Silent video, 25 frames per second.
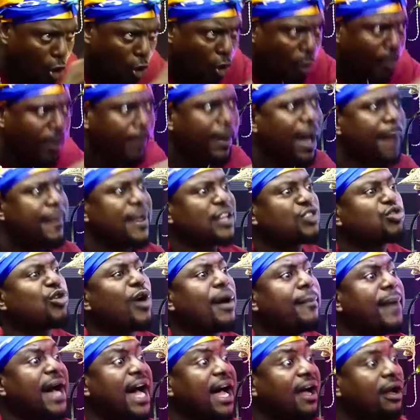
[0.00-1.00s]
hun baba beto
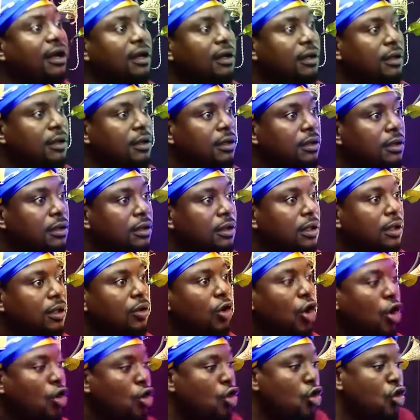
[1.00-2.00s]
aba
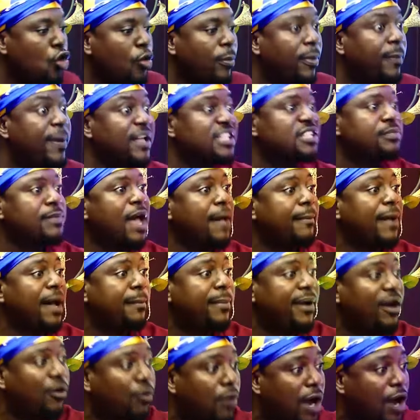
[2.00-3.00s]
oh me bet me
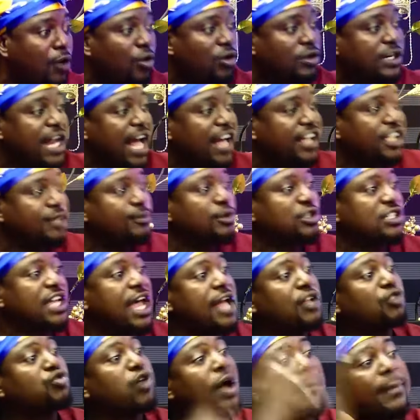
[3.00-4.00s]
ababere wa odani mu
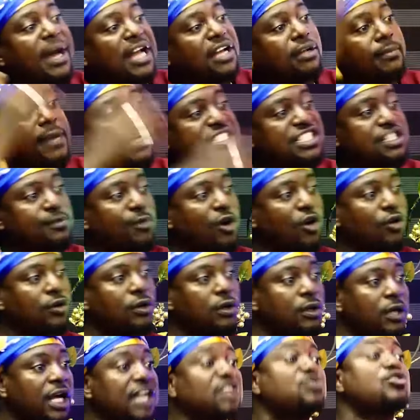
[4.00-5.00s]
se nto abane ma simon
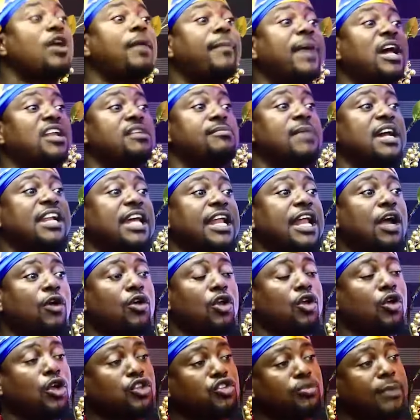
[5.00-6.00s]
nto abane ma nana
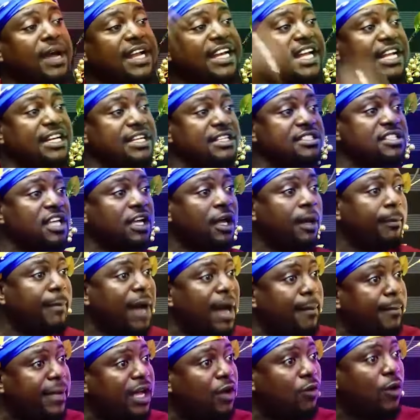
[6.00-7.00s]
kono kotuma denis
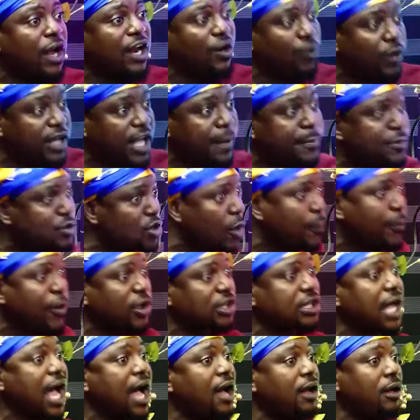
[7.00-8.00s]
ba men wa no ye me
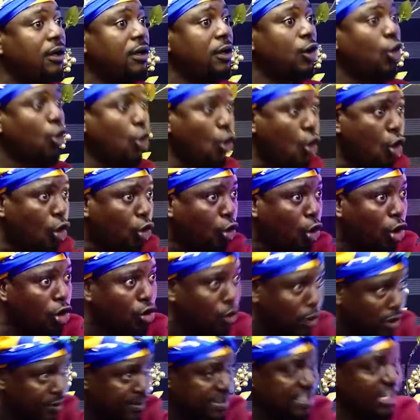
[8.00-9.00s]
supporter u ko
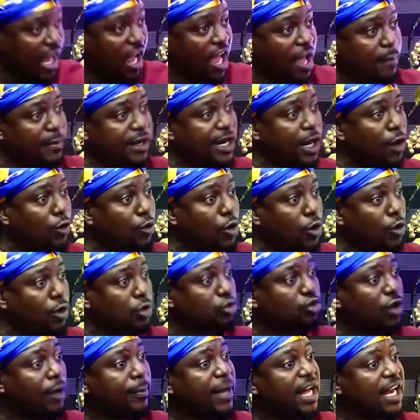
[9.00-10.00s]
no ni mi se me na
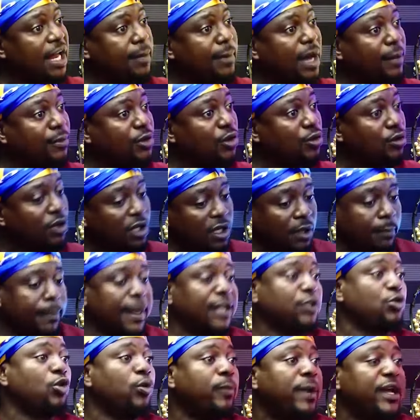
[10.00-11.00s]
okokoto abana ma mi o
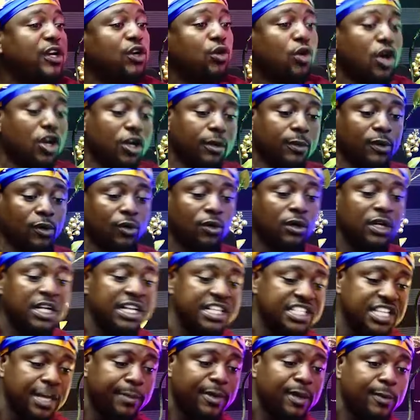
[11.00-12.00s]
but u be di wonu no
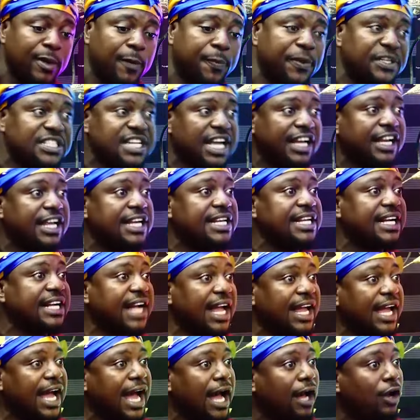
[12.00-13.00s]
se me me picture na
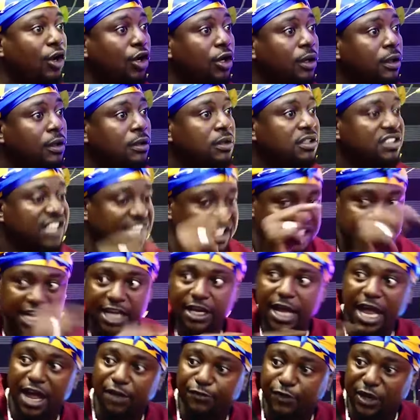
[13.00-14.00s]
edika ya na
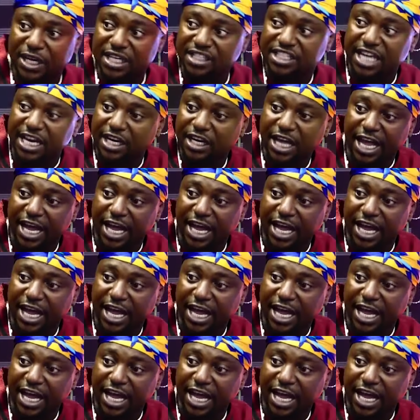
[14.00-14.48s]
se e fane se